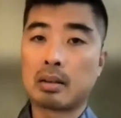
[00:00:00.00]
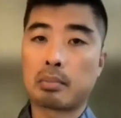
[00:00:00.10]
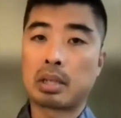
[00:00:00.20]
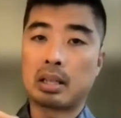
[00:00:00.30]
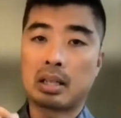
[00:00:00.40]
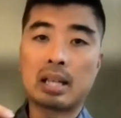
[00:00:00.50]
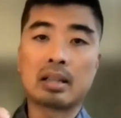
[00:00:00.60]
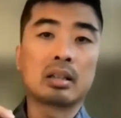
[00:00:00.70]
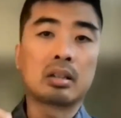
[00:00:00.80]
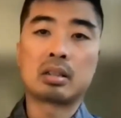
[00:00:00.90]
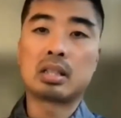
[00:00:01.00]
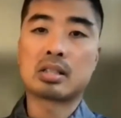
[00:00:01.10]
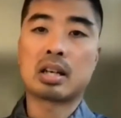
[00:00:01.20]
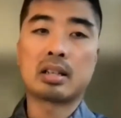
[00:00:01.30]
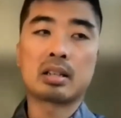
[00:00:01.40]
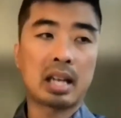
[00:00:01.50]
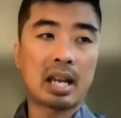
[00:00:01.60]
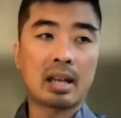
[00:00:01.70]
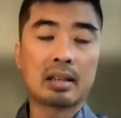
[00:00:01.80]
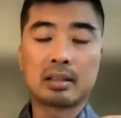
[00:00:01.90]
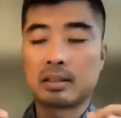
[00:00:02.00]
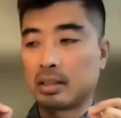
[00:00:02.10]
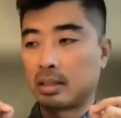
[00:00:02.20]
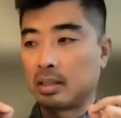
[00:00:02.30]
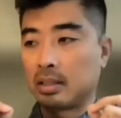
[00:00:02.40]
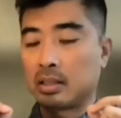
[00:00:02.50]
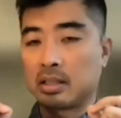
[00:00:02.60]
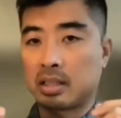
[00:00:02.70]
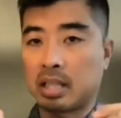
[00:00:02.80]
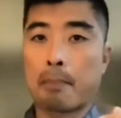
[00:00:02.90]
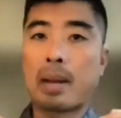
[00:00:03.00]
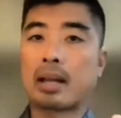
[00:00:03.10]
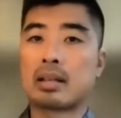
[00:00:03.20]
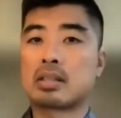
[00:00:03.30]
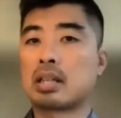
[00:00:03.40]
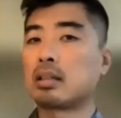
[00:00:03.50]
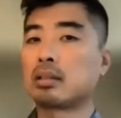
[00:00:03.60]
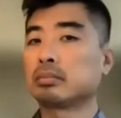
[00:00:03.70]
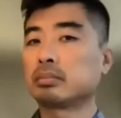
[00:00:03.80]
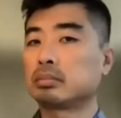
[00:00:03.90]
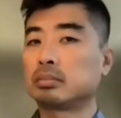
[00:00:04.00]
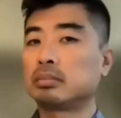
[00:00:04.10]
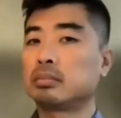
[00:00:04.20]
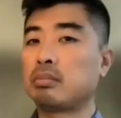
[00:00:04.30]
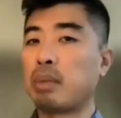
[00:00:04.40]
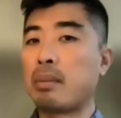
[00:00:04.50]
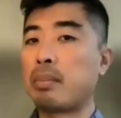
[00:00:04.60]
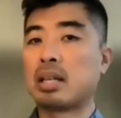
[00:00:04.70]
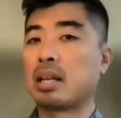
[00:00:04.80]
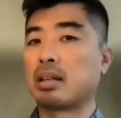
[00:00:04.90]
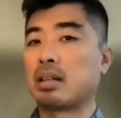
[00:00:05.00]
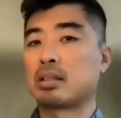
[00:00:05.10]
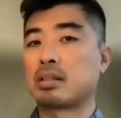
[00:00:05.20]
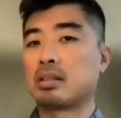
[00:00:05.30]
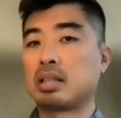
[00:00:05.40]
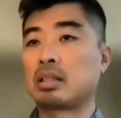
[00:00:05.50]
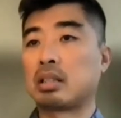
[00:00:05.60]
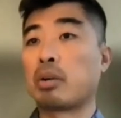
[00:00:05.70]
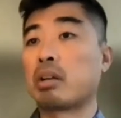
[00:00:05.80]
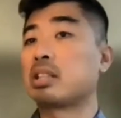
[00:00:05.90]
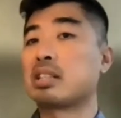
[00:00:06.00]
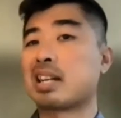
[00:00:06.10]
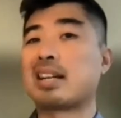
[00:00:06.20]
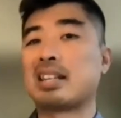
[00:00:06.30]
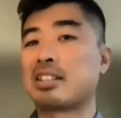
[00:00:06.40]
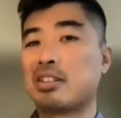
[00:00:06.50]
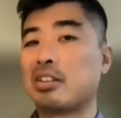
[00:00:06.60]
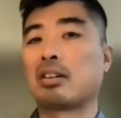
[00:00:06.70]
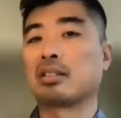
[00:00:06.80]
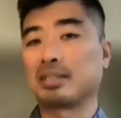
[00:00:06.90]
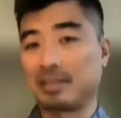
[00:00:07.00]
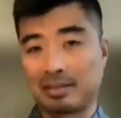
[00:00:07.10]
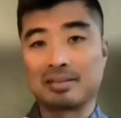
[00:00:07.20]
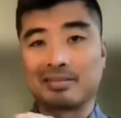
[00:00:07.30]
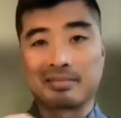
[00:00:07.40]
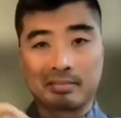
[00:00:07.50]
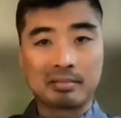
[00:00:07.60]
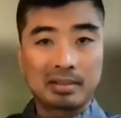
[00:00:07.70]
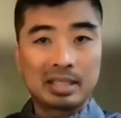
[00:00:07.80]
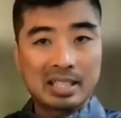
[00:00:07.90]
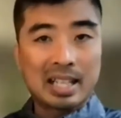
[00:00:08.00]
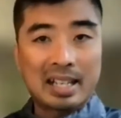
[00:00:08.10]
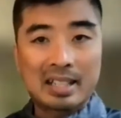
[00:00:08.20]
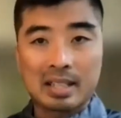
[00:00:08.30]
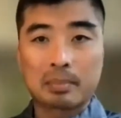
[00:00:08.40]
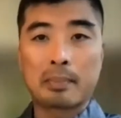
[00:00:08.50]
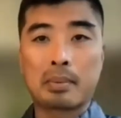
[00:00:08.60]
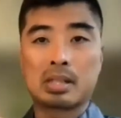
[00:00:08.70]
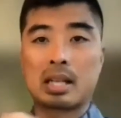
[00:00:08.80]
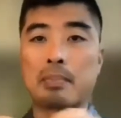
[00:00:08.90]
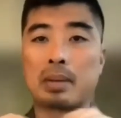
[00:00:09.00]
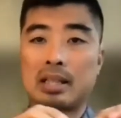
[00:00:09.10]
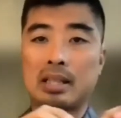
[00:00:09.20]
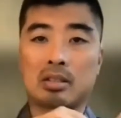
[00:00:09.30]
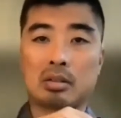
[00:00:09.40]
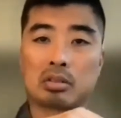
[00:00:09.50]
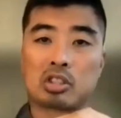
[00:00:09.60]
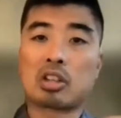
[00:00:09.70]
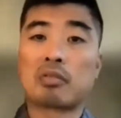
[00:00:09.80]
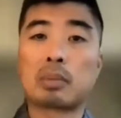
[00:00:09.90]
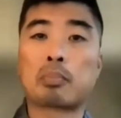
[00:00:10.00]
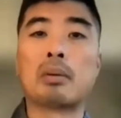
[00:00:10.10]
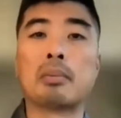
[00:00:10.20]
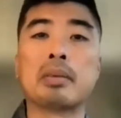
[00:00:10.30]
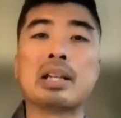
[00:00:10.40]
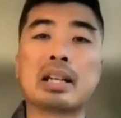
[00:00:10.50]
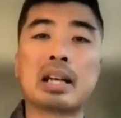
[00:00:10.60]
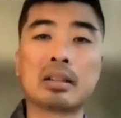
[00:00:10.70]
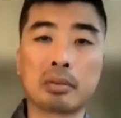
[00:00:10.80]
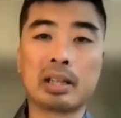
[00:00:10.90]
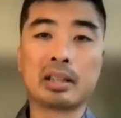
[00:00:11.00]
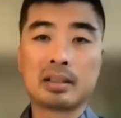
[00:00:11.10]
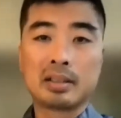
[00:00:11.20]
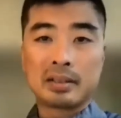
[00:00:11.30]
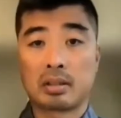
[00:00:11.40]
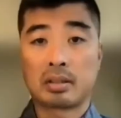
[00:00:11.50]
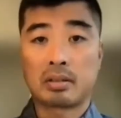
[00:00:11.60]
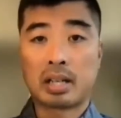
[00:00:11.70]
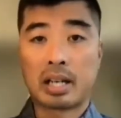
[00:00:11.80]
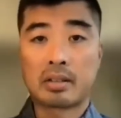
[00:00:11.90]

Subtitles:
But again, a good designer can step back and say, maybe there is the real design is not designing something per se, but it's to solve the problem in another way, right?